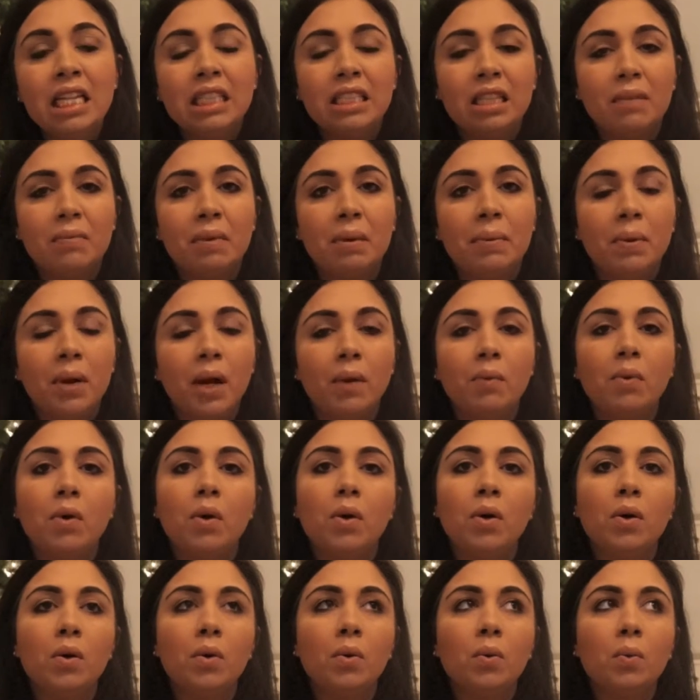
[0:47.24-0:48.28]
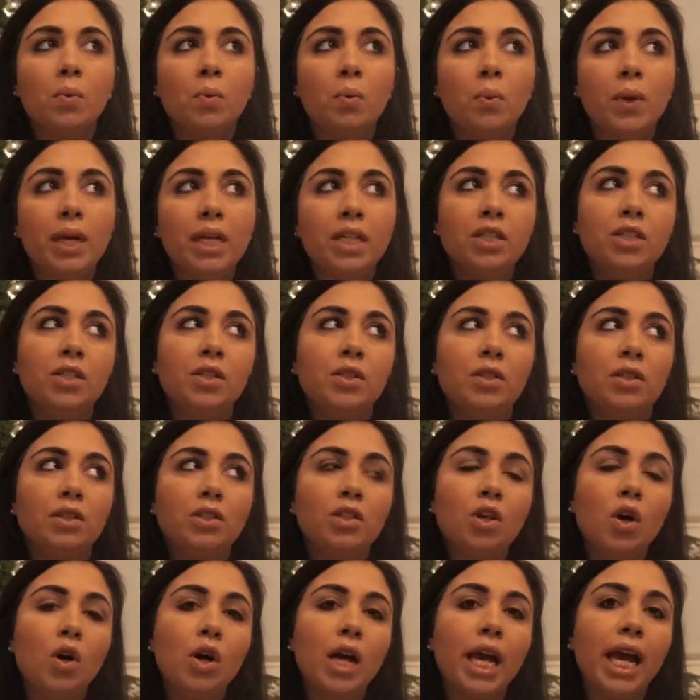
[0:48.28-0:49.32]
some people are like, well, we do the
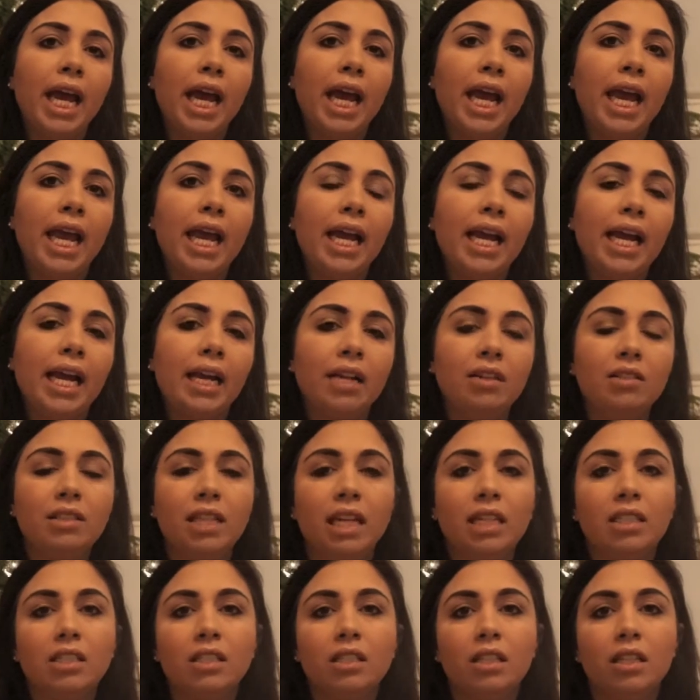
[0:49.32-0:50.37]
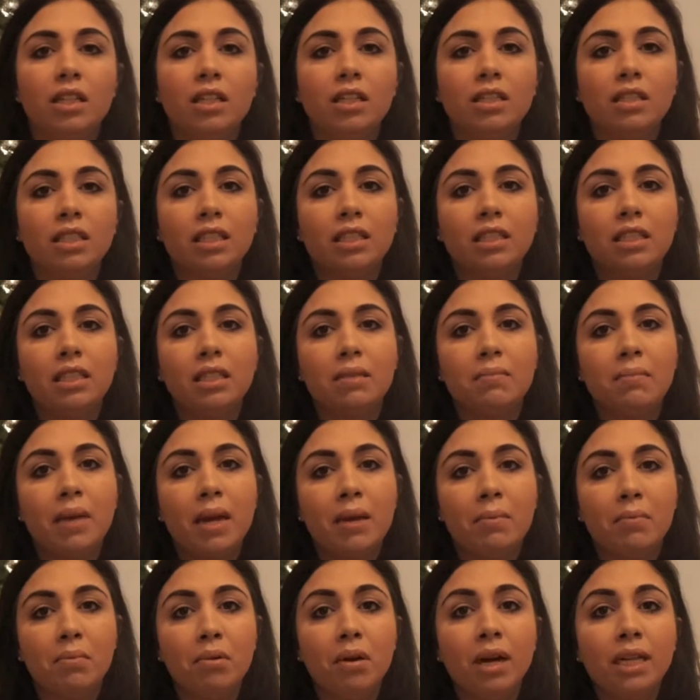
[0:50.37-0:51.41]
stocking and Santa does the
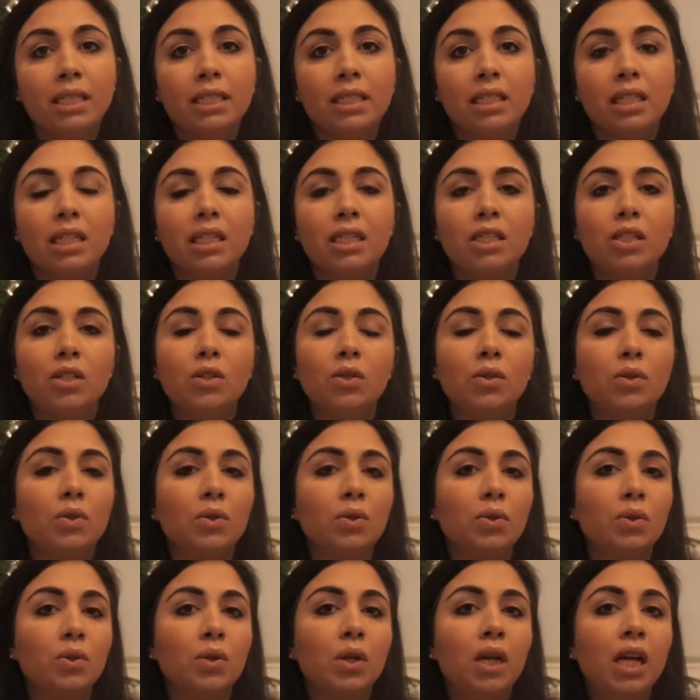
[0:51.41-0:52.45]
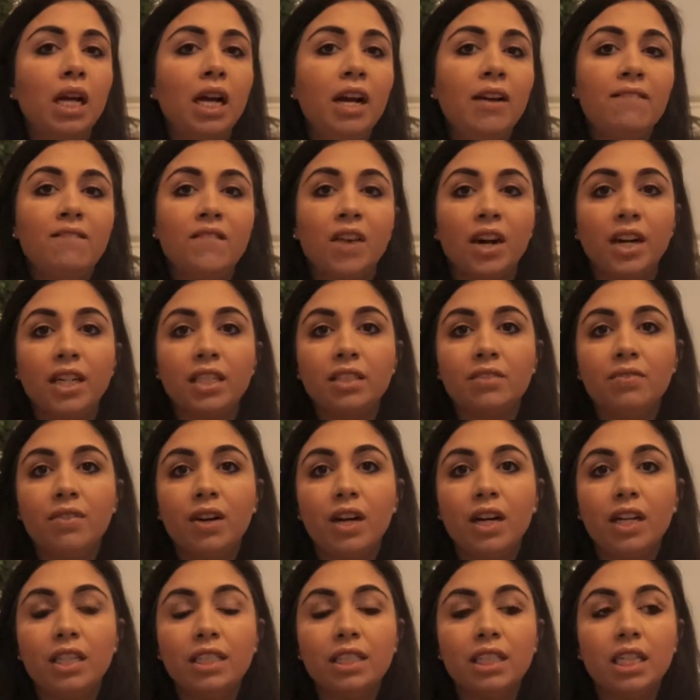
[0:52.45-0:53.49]
main present or vice
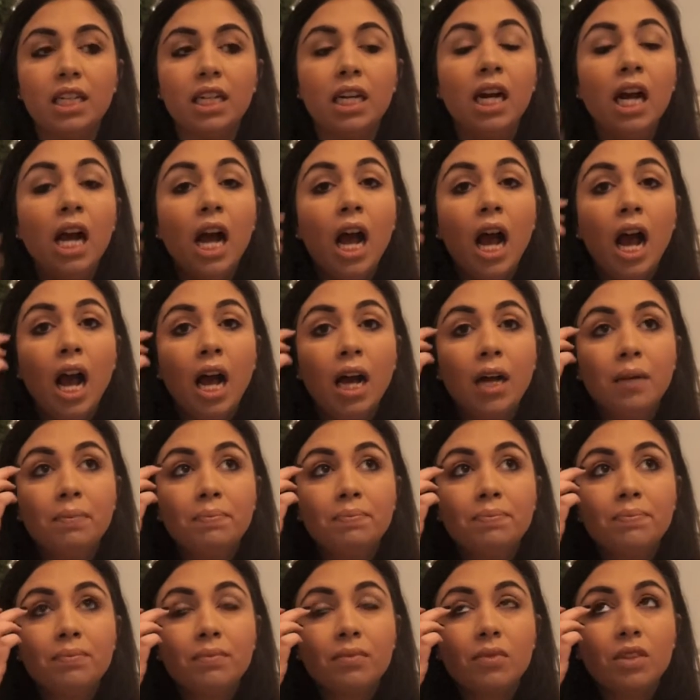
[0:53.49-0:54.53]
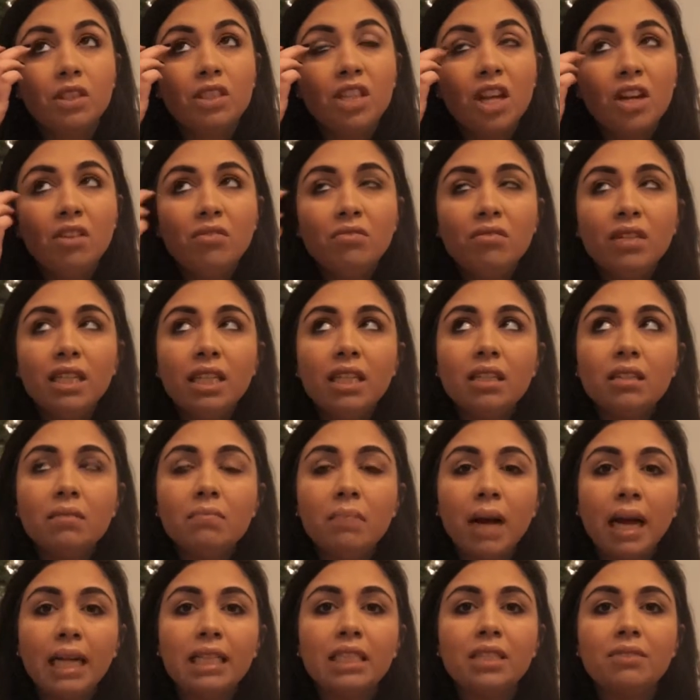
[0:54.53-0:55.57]
versa. Um, there's no real
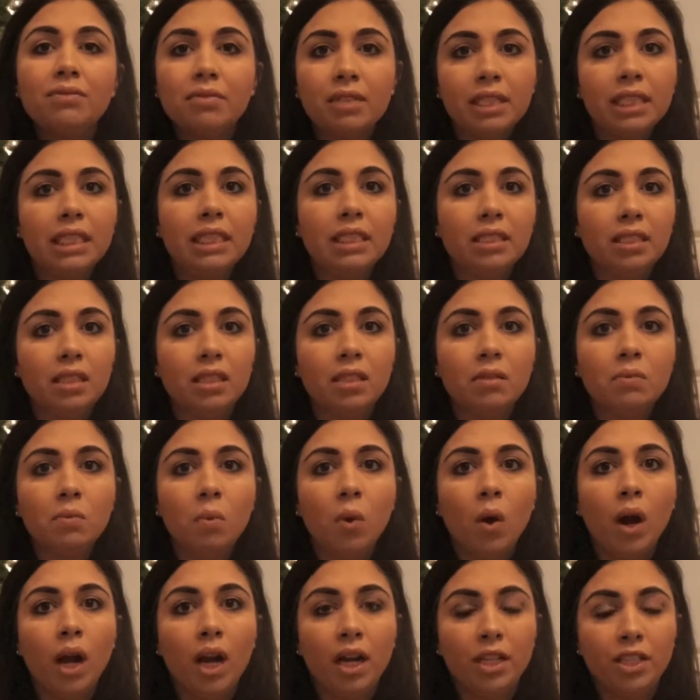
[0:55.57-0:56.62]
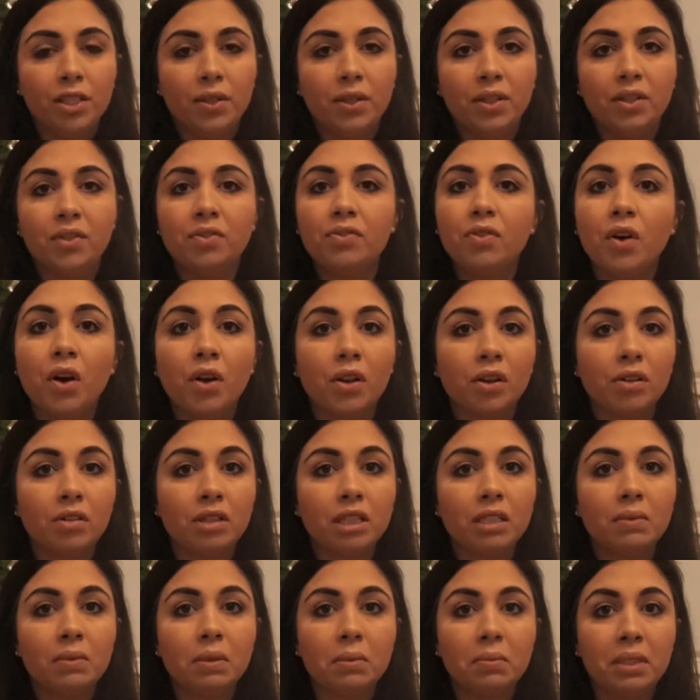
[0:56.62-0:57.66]
massive reason why I do it that Father
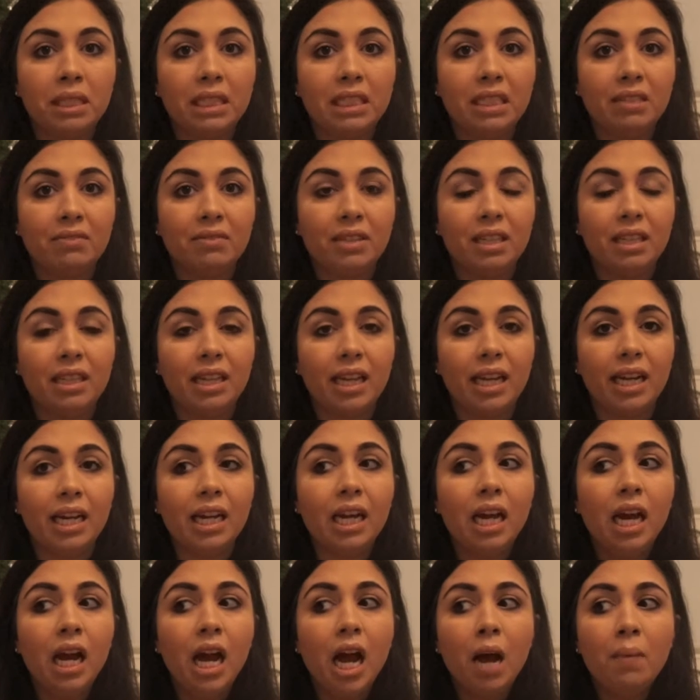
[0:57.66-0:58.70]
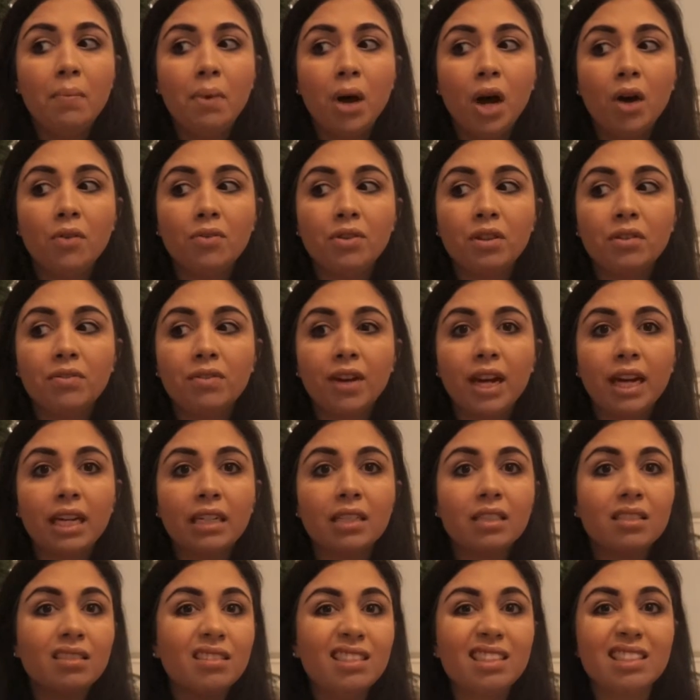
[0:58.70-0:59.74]
Christmas brings everything, apart from the fact
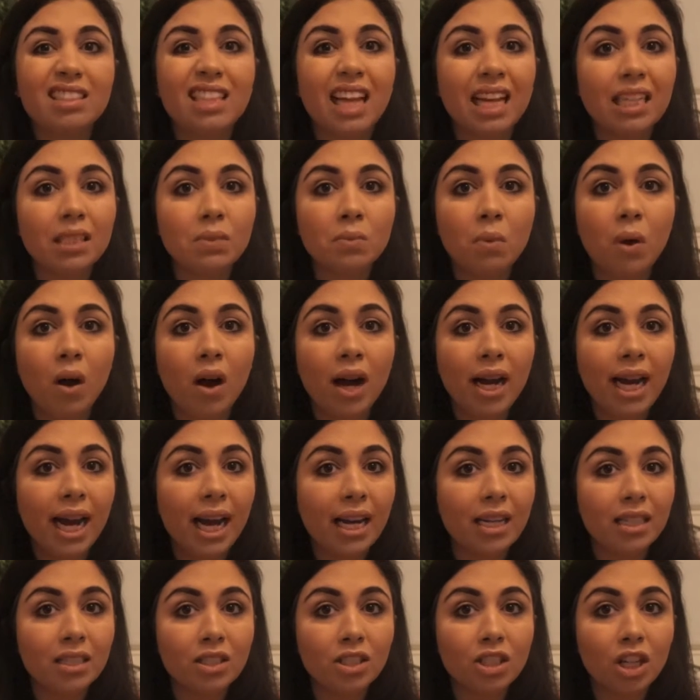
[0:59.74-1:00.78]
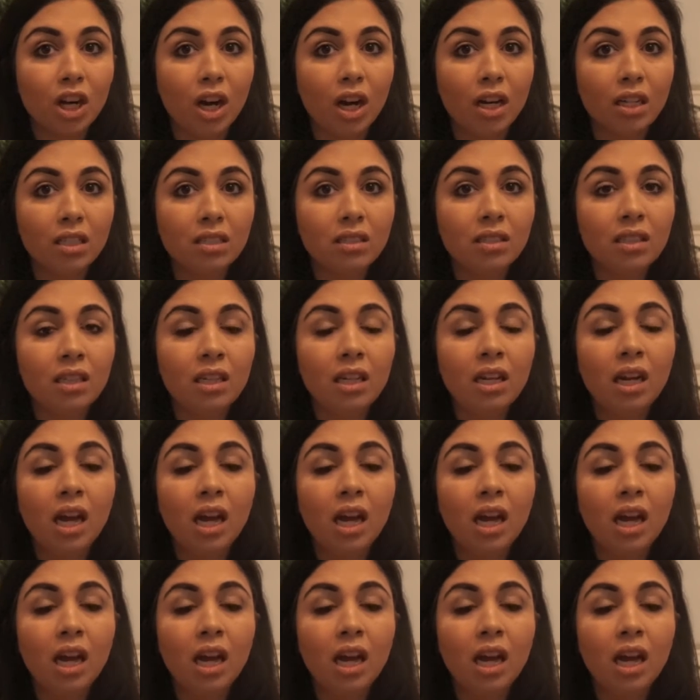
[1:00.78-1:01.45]
that's what I had as a child.